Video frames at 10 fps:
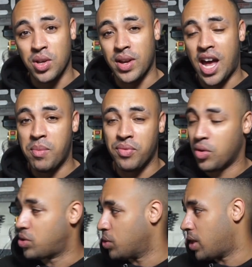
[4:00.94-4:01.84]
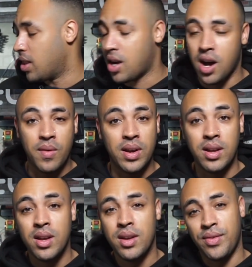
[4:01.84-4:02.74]
okay before we chuck it in the car and
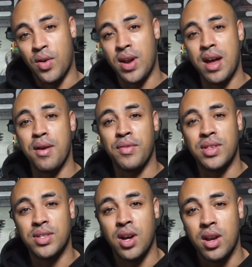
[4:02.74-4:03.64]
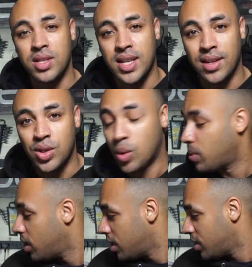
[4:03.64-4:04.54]
find out everything's gone tits up.
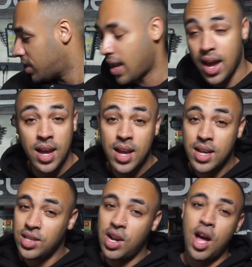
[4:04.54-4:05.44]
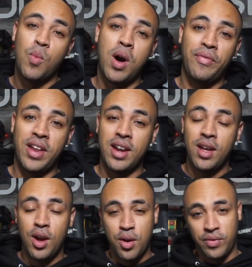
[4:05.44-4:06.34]
So yeah, it's a lot of waffling.
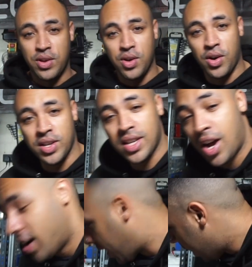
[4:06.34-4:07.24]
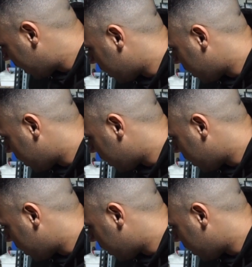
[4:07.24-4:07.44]
Hopefully you guys are getting